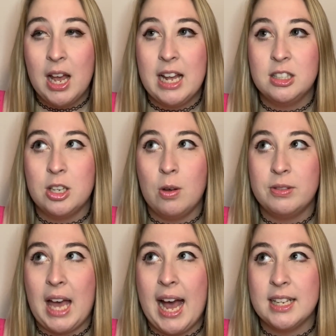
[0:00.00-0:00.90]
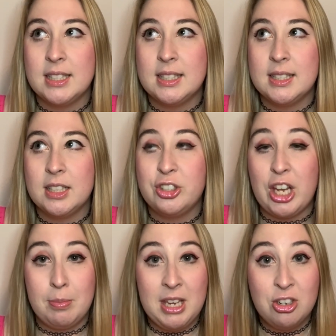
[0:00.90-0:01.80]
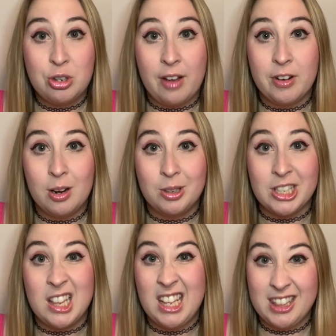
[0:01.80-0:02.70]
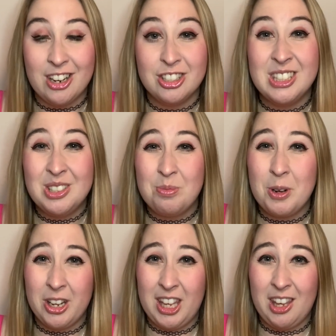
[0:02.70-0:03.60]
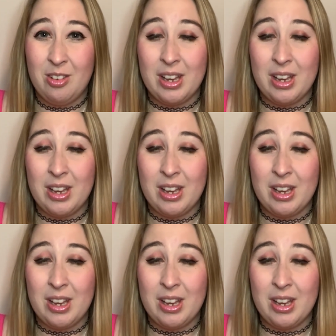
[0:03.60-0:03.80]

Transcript: And so that's Jamie and Trevor, which I think they're super cute.